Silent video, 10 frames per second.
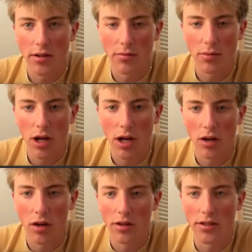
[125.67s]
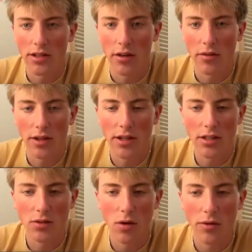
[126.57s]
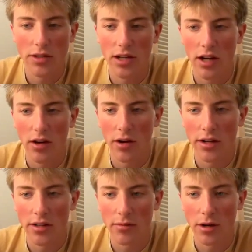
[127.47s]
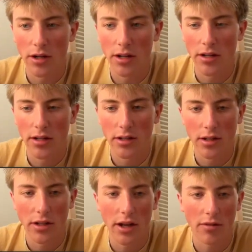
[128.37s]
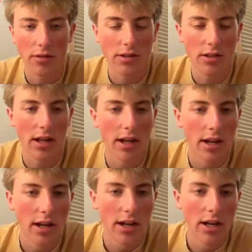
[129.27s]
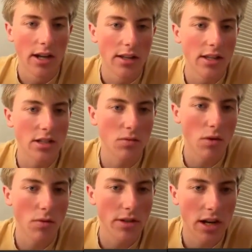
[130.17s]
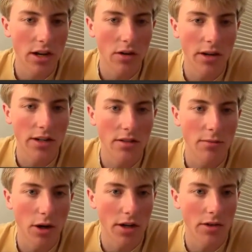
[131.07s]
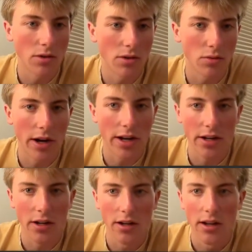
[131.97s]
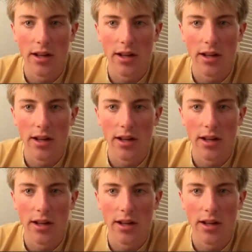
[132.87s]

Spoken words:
You block all this out. This is what we saw going into the market. You can't really see that. This is what we saw going into the market was right here.